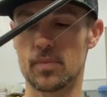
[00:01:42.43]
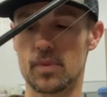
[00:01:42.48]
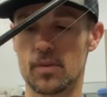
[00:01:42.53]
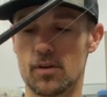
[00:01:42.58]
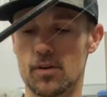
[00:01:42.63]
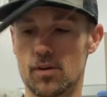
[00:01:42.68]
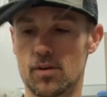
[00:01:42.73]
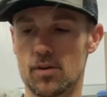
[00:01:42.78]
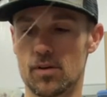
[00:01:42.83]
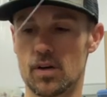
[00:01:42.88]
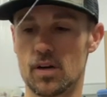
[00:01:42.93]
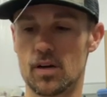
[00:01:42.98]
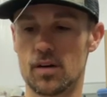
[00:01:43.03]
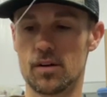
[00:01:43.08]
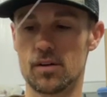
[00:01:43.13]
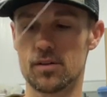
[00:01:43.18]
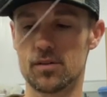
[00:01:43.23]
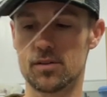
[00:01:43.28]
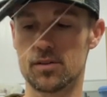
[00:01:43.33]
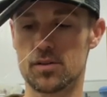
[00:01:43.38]

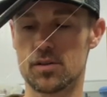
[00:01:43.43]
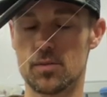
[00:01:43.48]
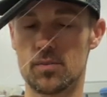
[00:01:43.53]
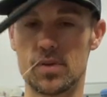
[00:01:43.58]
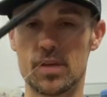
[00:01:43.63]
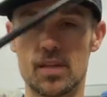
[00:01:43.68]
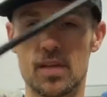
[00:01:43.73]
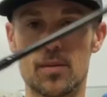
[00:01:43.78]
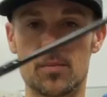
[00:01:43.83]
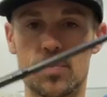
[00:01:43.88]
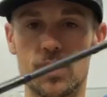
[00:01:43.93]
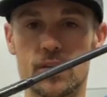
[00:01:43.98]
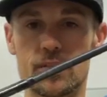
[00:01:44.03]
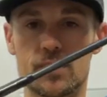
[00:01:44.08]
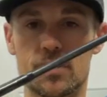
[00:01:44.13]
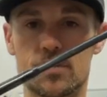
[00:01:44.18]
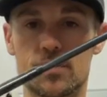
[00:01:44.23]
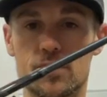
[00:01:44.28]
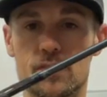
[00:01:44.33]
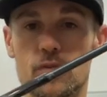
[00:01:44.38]
you should be in
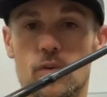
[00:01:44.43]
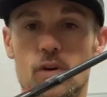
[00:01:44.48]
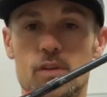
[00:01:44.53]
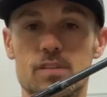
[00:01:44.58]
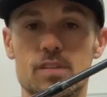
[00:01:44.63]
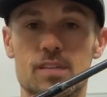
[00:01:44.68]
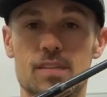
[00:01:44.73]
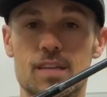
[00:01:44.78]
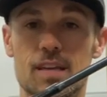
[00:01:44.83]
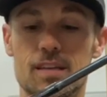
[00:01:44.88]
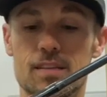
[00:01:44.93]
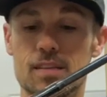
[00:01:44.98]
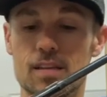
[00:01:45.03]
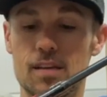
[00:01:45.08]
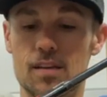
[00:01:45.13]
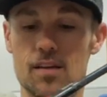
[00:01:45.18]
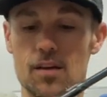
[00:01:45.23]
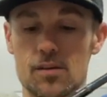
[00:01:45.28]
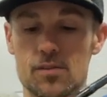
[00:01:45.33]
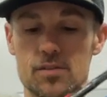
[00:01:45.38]
business as far as the
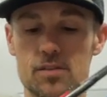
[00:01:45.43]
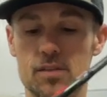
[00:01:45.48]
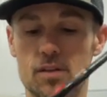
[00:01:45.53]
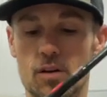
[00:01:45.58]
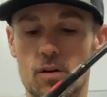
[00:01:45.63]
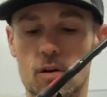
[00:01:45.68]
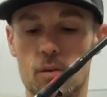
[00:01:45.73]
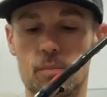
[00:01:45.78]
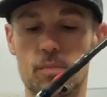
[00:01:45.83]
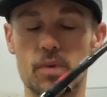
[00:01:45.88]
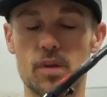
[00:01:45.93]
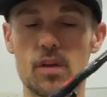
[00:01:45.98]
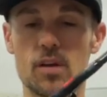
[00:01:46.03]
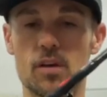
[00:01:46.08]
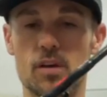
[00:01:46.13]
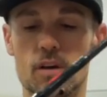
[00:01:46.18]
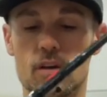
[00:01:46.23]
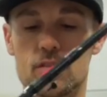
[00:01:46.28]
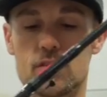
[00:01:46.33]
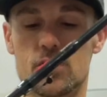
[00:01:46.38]
technique goes. You know,
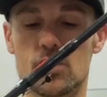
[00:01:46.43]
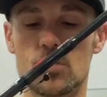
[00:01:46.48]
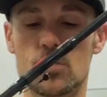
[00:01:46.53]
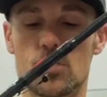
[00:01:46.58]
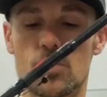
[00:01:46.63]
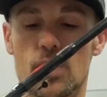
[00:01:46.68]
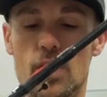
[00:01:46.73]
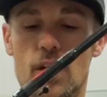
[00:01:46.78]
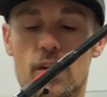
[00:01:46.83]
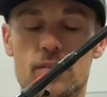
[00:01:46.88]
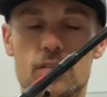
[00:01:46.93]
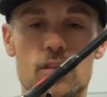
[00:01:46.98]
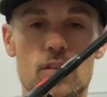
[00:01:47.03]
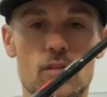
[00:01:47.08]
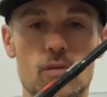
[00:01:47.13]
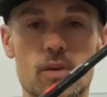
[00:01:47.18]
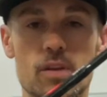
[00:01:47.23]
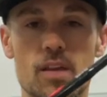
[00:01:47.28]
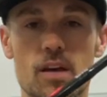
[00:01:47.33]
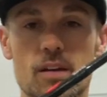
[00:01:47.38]
a 2,000,
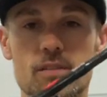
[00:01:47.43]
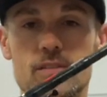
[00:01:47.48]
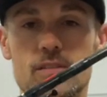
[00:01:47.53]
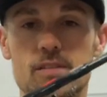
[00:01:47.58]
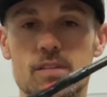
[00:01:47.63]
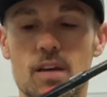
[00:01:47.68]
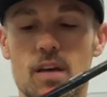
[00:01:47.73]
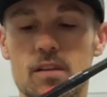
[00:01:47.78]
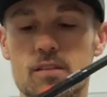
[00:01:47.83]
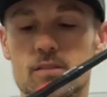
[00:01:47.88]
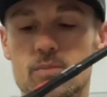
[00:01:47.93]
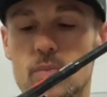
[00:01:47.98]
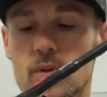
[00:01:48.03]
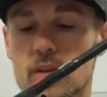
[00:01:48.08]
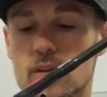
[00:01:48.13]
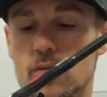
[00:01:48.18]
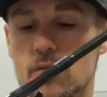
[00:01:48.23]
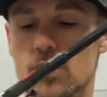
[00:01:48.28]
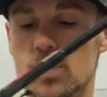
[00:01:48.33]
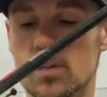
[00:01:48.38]
3,000 size
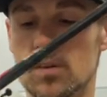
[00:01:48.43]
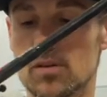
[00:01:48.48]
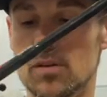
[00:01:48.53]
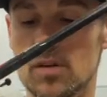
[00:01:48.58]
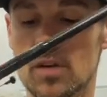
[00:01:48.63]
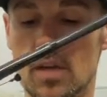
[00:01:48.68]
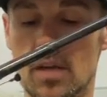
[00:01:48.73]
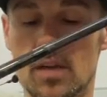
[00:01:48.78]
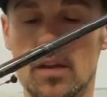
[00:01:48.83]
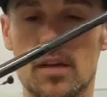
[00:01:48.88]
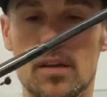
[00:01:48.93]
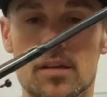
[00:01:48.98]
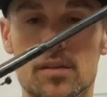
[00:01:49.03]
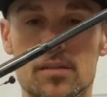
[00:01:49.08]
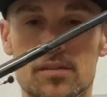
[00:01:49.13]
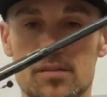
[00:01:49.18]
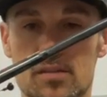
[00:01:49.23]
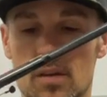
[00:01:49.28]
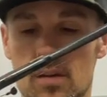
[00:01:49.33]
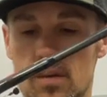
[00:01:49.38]
spinning reel
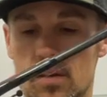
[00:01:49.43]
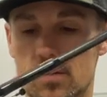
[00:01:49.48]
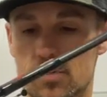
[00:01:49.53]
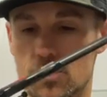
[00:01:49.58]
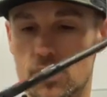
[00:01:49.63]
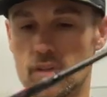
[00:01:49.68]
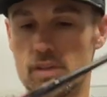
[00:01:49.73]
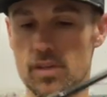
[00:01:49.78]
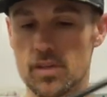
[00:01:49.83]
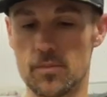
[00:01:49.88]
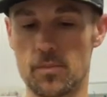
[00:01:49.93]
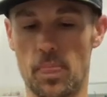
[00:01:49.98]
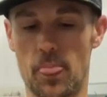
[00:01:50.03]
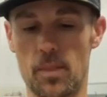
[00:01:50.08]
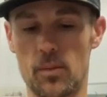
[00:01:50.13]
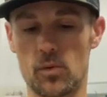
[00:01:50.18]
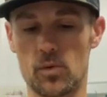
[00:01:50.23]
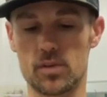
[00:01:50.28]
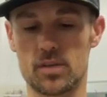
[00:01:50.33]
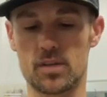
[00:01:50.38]
is really
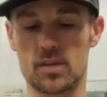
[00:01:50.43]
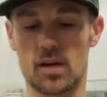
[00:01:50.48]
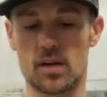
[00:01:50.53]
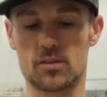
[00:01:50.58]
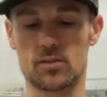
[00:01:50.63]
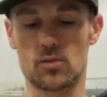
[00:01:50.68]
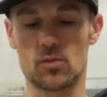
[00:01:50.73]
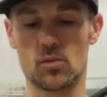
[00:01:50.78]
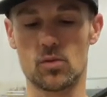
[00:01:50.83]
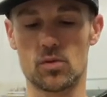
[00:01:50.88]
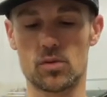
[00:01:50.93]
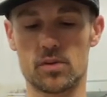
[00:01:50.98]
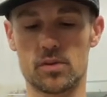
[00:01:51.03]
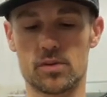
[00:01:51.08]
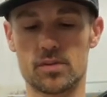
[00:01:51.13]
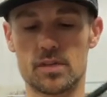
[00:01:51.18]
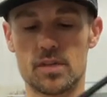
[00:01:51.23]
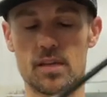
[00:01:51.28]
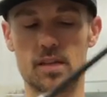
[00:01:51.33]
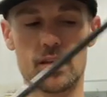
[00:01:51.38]
what the doctor
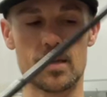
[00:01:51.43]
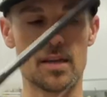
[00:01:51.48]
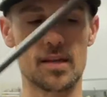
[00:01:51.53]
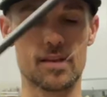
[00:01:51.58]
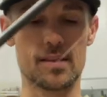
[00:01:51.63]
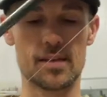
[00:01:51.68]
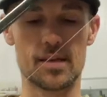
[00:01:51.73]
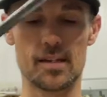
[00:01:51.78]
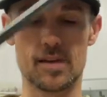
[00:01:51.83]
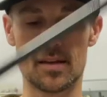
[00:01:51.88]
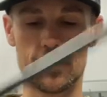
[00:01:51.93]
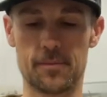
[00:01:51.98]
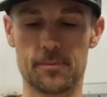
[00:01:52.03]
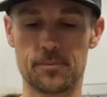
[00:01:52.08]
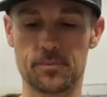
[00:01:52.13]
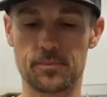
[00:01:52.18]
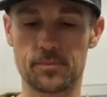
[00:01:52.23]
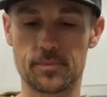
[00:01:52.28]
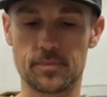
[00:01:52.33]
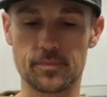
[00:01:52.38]
orders. And then
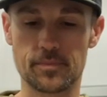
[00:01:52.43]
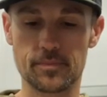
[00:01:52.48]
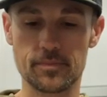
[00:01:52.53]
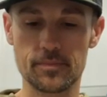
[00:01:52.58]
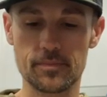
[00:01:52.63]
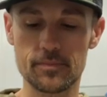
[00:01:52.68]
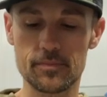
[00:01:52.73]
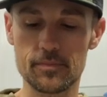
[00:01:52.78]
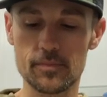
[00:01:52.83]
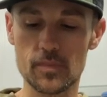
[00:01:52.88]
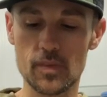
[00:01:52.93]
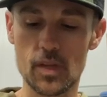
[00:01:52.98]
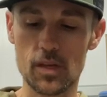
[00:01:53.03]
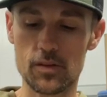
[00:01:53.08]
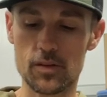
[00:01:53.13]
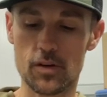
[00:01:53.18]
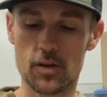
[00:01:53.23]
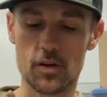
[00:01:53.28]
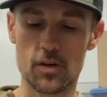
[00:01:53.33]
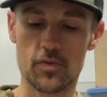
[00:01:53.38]

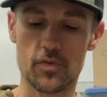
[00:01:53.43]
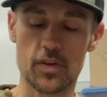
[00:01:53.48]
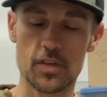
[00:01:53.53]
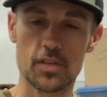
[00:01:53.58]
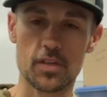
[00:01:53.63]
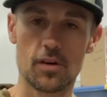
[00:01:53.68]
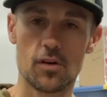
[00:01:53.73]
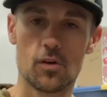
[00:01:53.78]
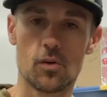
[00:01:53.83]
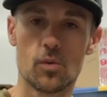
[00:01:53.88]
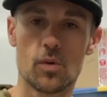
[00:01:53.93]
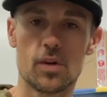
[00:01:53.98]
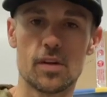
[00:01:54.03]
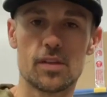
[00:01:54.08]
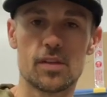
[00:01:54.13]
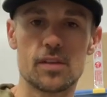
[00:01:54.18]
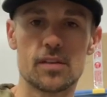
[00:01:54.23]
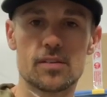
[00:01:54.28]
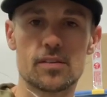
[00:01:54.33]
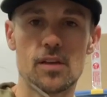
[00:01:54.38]
you're gonna fish it on one of
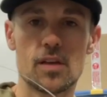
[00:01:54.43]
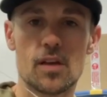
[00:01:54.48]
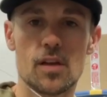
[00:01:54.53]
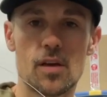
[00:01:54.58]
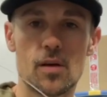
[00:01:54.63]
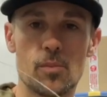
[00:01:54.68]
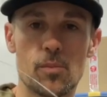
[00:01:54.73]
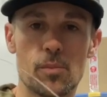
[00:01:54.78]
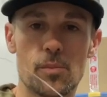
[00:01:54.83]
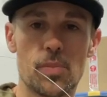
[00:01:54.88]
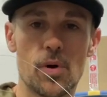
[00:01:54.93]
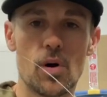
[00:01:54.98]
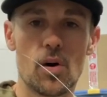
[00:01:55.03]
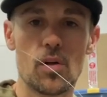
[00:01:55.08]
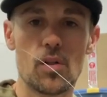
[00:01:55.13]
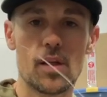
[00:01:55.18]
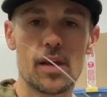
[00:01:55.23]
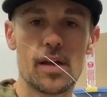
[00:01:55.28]
these ball